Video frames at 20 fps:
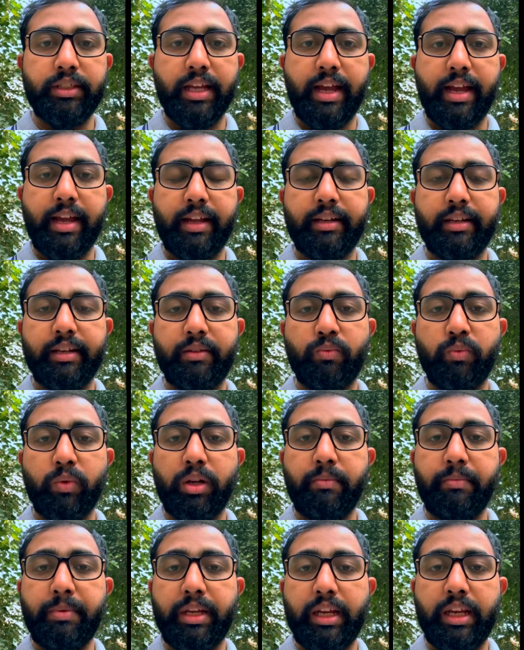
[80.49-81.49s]
and it
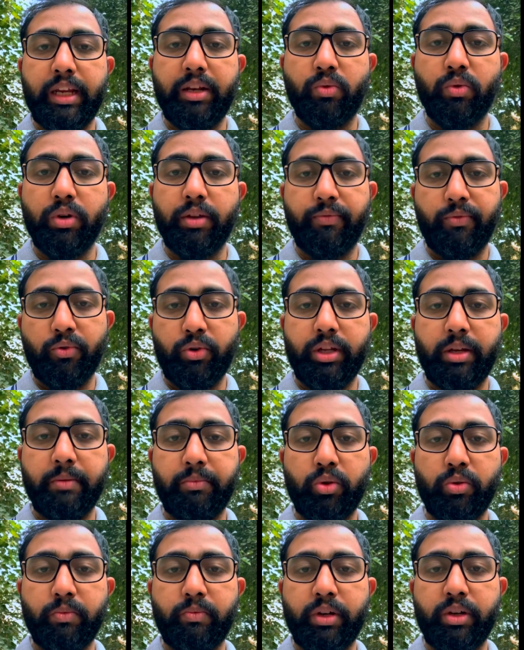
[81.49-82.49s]
will be 24 dm
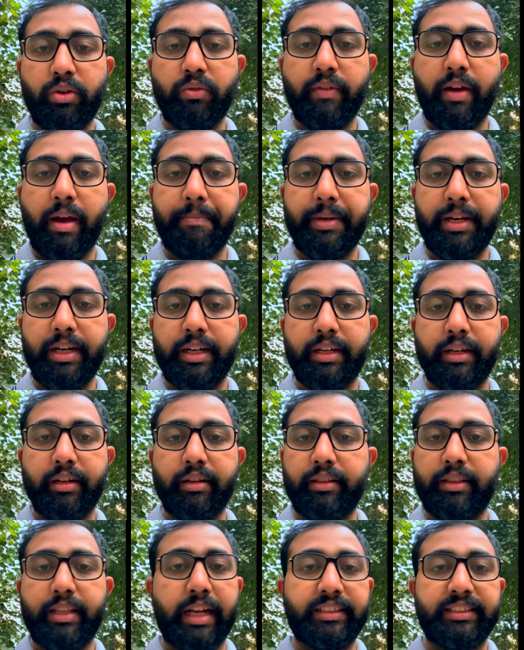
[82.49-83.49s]
cube when you evaporate
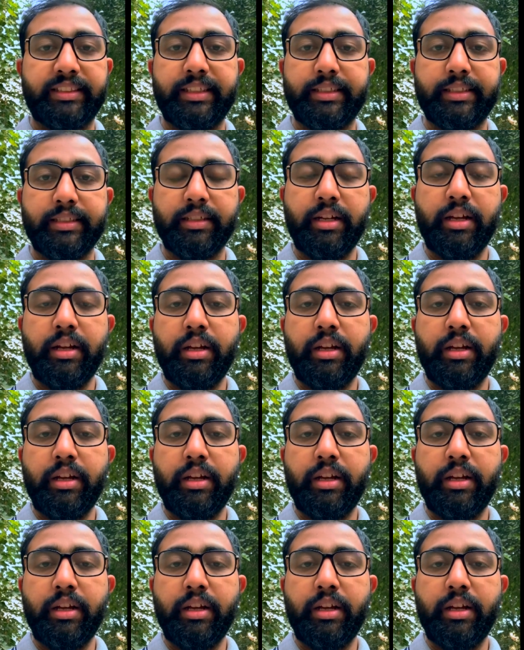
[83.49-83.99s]
it. That's it.